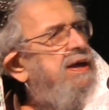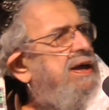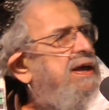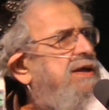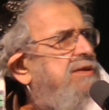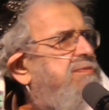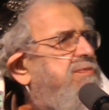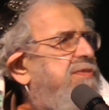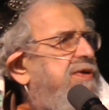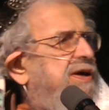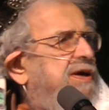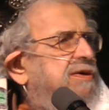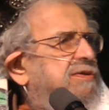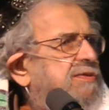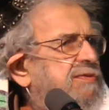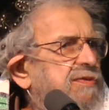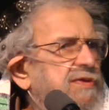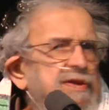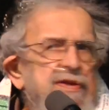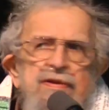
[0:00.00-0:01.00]
Help me
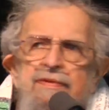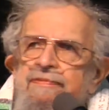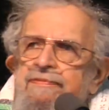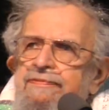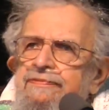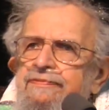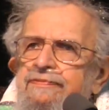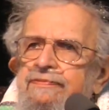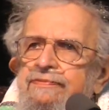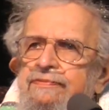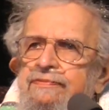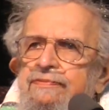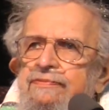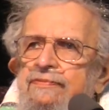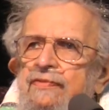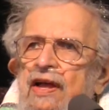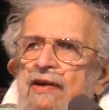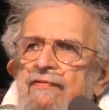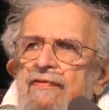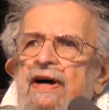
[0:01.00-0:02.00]
out with it.
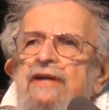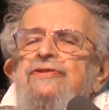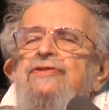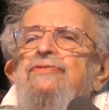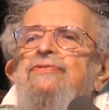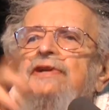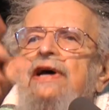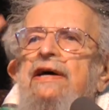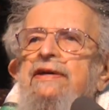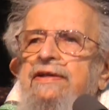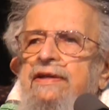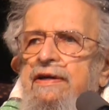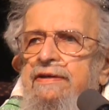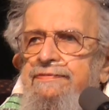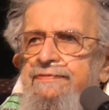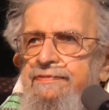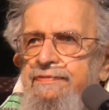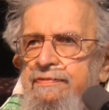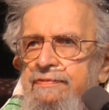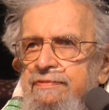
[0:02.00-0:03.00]

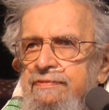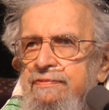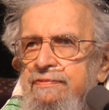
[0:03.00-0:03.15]
Vajradhata.